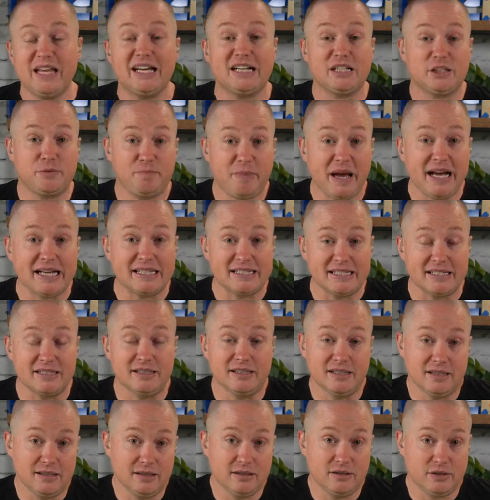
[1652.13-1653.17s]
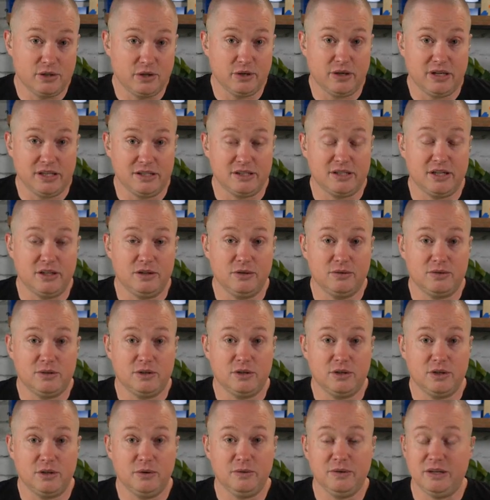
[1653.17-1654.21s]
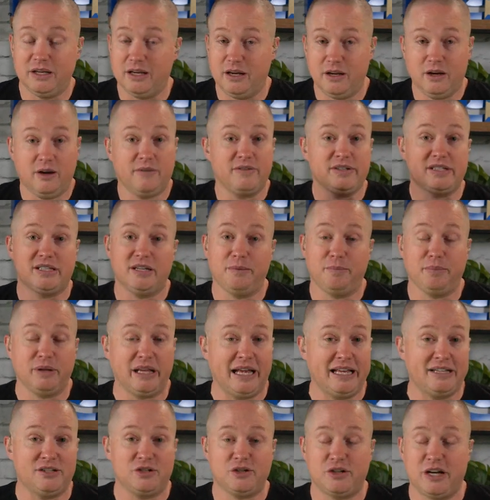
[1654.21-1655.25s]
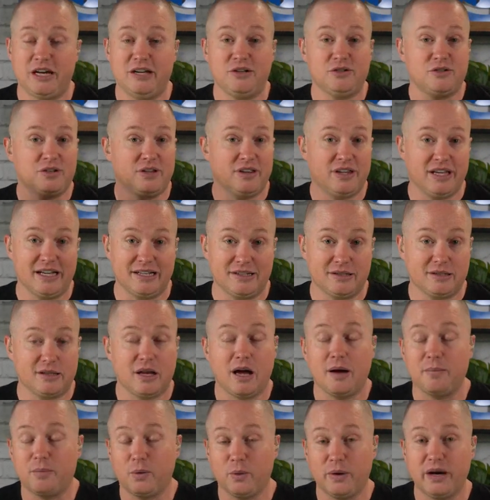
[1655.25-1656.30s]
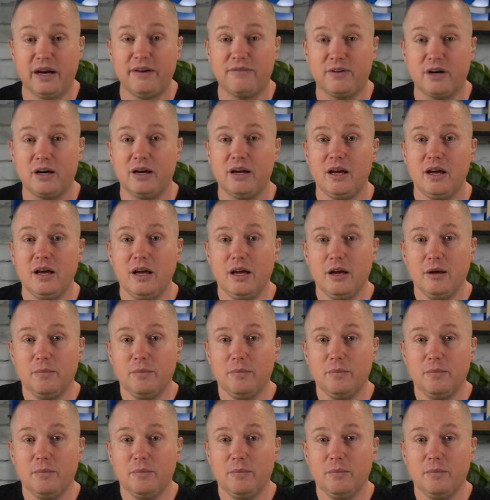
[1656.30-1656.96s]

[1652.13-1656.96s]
expected to continue to do, and, and obviously plans change and things stop or whatever,